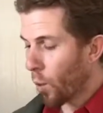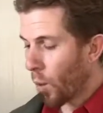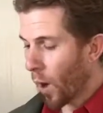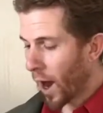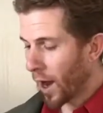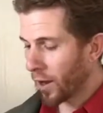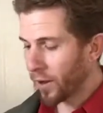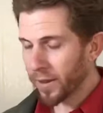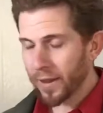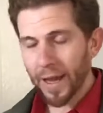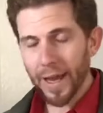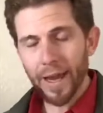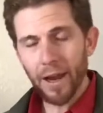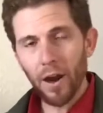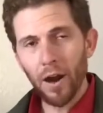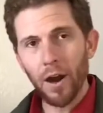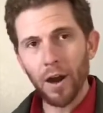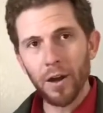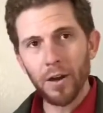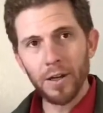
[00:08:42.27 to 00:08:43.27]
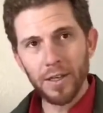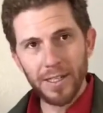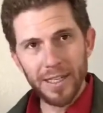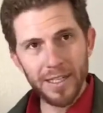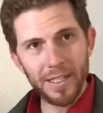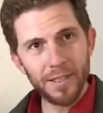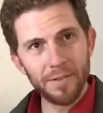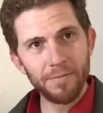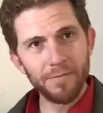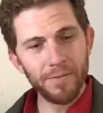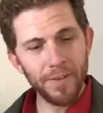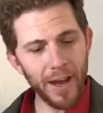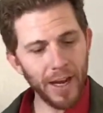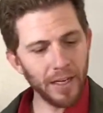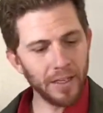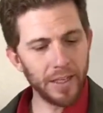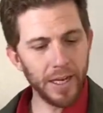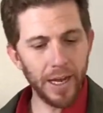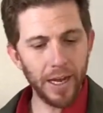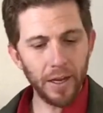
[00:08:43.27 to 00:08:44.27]
While they are
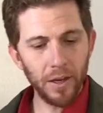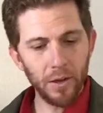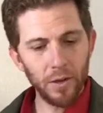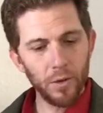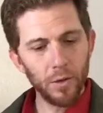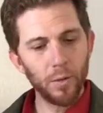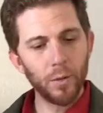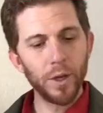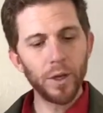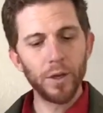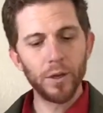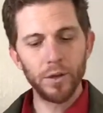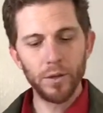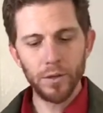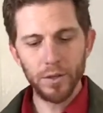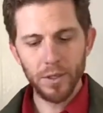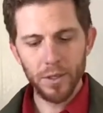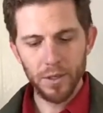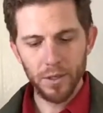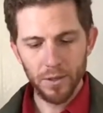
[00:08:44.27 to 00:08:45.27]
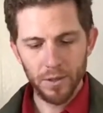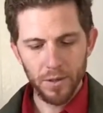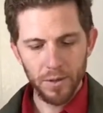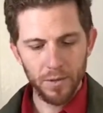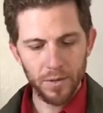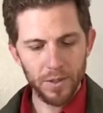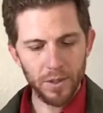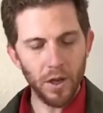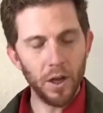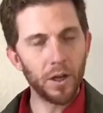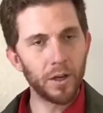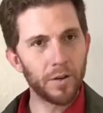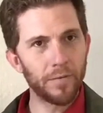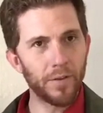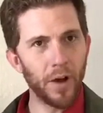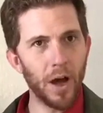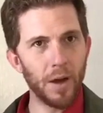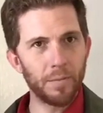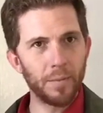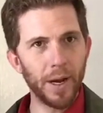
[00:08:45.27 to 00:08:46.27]
disinfecting, we use what's called a
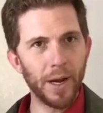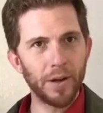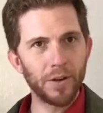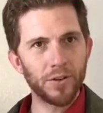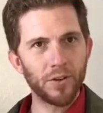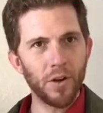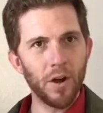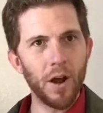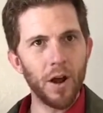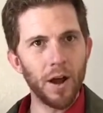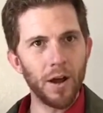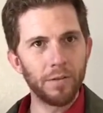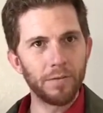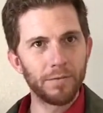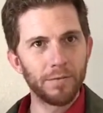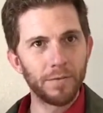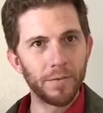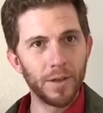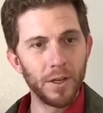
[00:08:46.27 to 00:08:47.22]
Von Baer trough.